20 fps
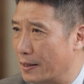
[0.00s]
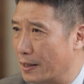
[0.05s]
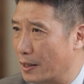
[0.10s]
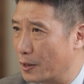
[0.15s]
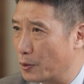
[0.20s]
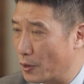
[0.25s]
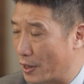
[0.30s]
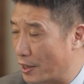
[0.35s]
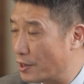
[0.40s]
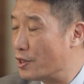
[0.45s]

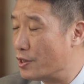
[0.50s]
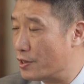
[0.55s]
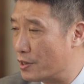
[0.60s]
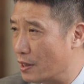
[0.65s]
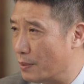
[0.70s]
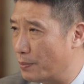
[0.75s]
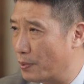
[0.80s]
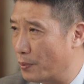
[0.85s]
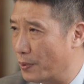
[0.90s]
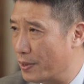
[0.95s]
uh,
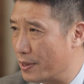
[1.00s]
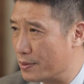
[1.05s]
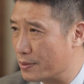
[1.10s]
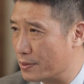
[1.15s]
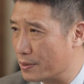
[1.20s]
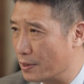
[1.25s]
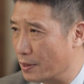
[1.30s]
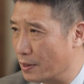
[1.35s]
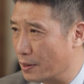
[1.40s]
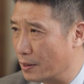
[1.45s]
relationship
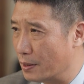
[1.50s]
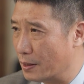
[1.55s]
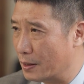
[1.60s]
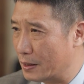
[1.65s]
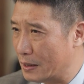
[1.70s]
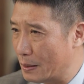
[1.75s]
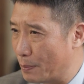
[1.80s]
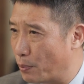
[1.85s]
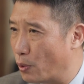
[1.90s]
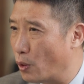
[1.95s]
with
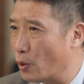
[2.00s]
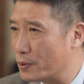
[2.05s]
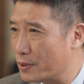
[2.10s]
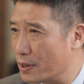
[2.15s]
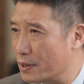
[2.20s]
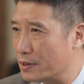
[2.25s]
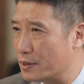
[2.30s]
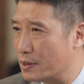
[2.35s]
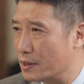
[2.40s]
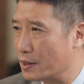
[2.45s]
uh,
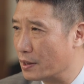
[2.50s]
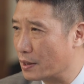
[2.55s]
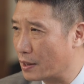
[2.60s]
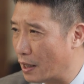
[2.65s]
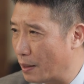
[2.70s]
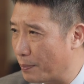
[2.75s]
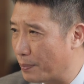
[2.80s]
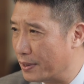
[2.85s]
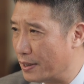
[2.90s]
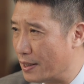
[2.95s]
important
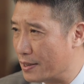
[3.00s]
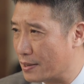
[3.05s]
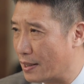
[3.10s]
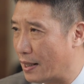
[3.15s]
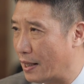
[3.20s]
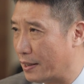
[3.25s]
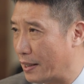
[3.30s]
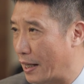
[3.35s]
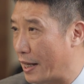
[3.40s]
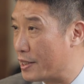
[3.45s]
companies
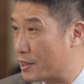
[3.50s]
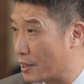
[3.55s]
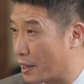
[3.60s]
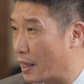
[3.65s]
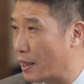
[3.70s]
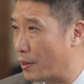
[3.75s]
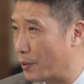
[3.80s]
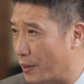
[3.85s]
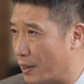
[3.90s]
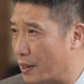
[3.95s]
like
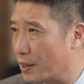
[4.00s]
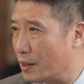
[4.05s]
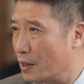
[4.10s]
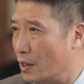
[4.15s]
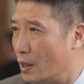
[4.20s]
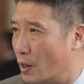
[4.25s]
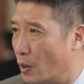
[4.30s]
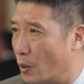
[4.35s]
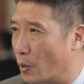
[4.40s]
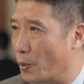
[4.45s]
H2Carrier,
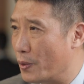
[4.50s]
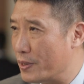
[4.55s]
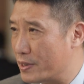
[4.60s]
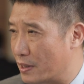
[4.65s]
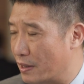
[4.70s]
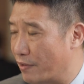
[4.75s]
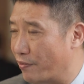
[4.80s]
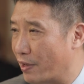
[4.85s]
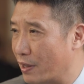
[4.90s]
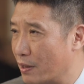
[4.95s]
who is
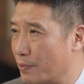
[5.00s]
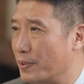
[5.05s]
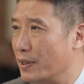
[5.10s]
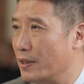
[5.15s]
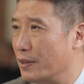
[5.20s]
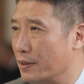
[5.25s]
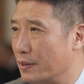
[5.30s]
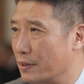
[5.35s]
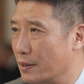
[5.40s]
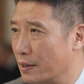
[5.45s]

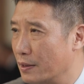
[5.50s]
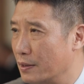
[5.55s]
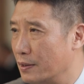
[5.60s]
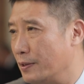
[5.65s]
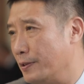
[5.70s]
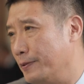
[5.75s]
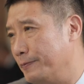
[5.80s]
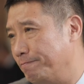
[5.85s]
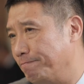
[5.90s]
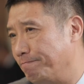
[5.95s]
developing
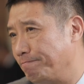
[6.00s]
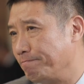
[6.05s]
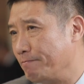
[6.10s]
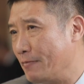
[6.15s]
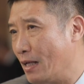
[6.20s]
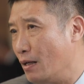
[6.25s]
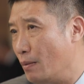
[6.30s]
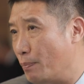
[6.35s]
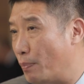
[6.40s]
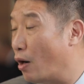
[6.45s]
um,
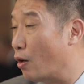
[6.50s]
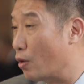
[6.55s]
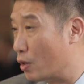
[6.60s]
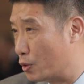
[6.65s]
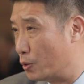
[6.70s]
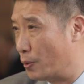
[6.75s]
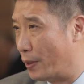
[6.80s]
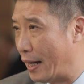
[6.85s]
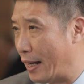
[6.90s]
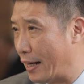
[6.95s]
power
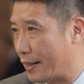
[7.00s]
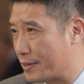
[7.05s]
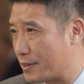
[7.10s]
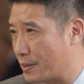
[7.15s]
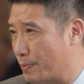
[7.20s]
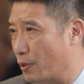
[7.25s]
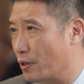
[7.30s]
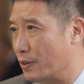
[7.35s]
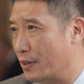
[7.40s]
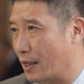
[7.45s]
to
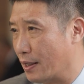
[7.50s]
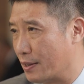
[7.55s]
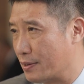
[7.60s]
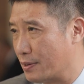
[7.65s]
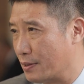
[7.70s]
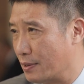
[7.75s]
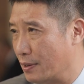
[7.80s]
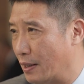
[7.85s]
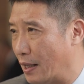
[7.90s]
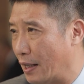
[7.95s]
X
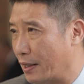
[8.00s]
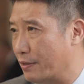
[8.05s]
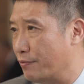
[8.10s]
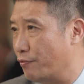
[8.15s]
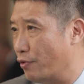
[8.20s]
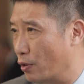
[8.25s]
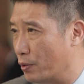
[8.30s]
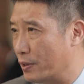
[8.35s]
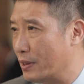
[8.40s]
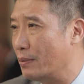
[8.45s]
products like
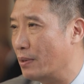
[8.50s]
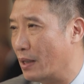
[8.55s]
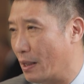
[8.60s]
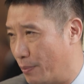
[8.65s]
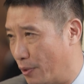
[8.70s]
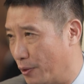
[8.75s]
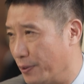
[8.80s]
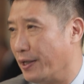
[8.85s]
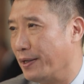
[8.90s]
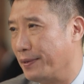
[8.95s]
floating
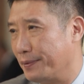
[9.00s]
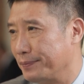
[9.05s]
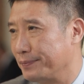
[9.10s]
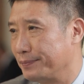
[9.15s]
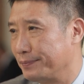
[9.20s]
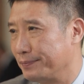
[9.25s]
ammonia.